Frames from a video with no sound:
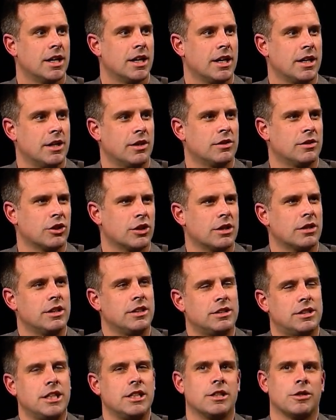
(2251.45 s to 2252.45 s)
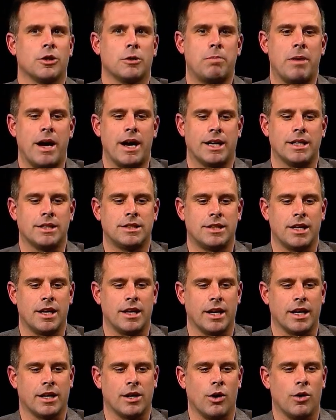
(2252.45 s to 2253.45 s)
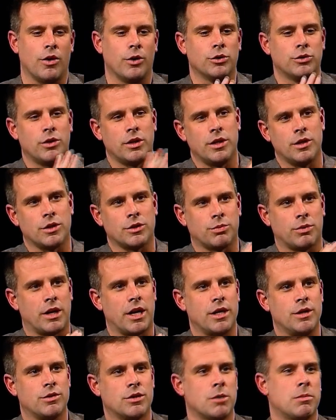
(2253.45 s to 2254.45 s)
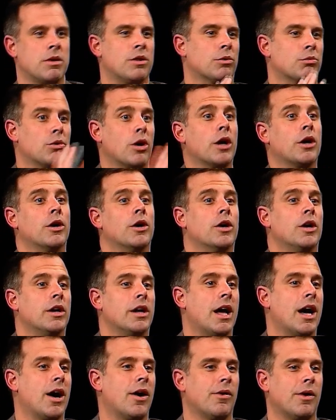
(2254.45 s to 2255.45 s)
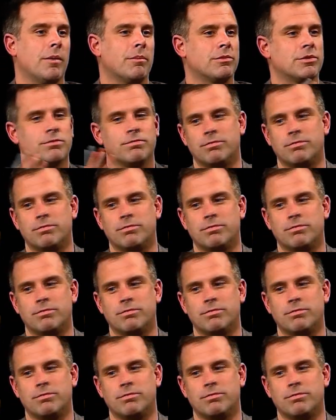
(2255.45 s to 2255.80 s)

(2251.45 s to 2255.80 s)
you know, look, it's easy to look back and say like, oh, those are the years when I used to be the runner and now I'm